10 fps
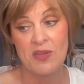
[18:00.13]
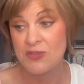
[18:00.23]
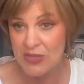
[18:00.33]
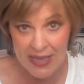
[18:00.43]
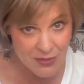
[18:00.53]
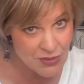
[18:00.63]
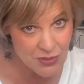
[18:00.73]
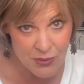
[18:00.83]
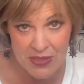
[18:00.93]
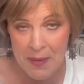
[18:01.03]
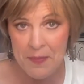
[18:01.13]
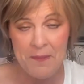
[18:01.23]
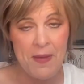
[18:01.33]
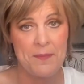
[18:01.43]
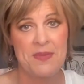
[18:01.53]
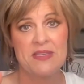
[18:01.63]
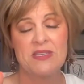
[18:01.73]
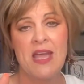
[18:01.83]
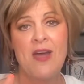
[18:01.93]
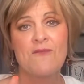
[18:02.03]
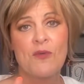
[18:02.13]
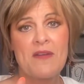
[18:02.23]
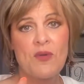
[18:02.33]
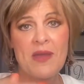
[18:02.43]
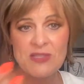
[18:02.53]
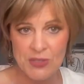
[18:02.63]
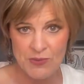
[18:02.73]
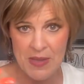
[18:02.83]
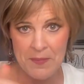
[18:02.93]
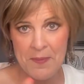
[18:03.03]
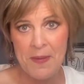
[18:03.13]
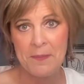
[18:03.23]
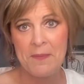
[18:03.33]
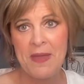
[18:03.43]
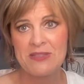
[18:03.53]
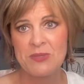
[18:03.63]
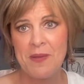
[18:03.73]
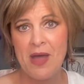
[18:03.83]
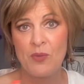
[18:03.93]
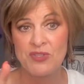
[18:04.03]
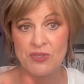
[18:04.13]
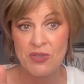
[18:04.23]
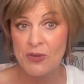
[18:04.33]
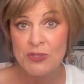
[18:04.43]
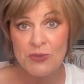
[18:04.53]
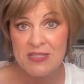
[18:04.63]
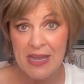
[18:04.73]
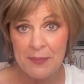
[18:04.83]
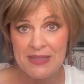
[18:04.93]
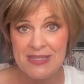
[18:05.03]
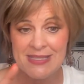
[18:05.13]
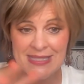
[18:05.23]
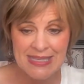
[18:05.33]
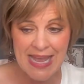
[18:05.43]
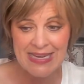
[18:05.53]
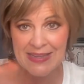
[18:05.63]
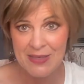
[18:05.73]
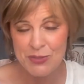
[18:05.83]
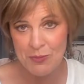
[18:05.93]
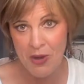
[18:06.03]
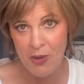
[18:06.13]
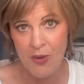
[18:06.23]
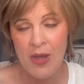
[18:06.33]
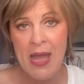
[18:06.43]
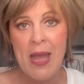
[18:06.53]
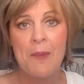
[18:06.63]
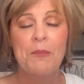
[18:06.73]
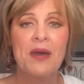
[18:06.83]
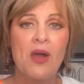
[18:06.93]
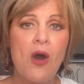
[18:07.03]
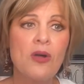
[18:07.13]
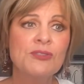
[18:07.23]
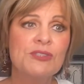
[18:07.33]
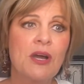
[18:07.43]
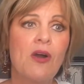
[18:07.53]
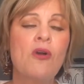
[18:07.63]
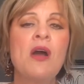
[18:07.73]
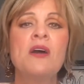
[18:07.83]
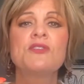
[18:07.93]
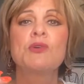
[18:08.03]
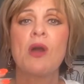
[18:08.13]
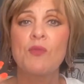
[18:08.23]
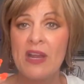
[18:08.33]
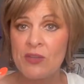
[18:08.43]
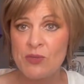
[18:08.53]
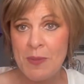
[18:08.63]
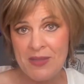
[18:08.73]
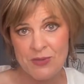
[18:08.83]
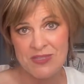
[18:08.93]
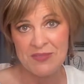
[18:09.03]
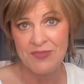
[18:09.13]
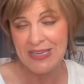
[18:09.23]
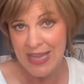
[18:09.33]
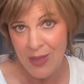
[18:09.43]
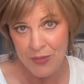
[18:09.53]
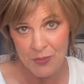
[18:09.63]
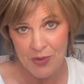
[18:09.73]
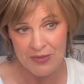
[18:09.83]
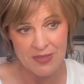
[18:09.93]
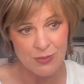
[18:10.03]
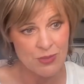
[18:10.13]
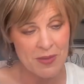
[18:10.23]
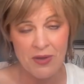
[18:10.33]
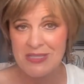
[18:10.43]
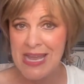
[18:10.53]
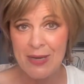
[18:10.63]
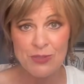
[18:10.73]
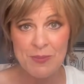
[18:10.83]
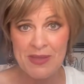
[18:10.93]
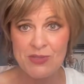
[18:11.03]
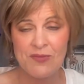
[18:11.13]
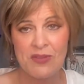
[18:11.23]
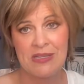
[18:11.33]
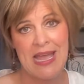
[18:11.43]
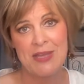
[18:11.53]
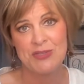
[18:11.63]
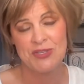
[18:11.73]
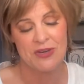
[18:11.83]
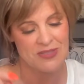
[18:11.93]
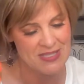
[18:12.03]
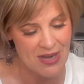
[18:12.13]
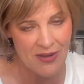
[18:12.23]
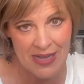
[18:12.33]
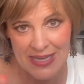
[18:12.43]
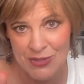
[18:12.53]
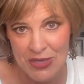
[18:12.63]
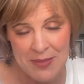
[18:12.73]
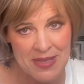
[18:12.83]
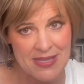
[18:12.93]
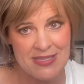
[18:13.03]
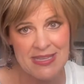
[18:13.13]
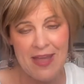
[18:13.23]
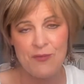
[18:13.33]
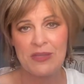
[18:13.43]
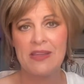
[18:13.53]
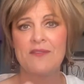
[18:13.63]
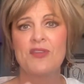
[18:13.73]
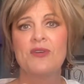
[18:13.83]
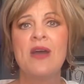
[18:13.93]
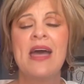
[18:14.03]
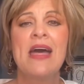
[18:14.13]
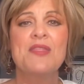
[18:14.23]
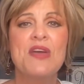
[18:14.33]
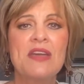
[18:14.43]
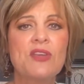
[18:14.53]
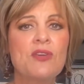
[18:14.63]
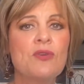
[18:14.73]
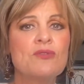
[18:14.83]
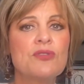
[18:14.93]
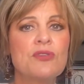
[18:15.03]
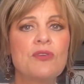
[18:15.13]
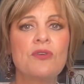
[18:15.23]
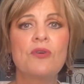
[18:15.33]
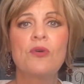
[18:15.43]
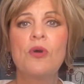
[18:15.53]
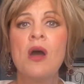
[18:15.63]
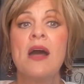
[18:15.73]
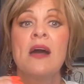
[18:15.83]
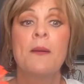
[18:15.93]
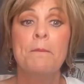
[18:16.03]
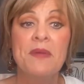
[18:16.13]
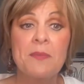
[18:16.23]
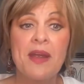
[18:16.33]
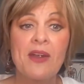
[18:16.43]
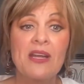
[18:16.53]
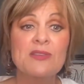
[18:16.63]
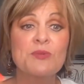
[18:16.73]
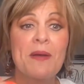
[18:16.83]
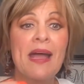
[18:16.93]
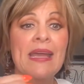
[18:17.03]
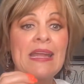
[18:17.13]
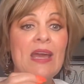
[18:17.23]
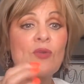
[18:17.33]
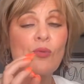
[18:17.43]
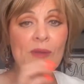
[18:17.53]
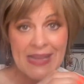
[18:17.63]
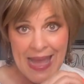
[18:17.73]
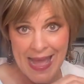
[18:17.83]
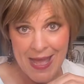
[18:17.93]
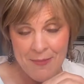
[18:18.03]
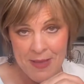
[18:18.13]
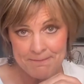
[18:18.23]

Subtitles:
Ridge and to Yuppie Puppies Forever Rescue, Yuppie Puppy Pet Spa, which is our 2 segments tonight and then tomorrow, but also to our regular sponsors, Invita Health and Wellness, who's been our title sponsor for the last year. Sarah and Jamie and the staff, we love you. Thank you to Mid-America Spine and Rehab.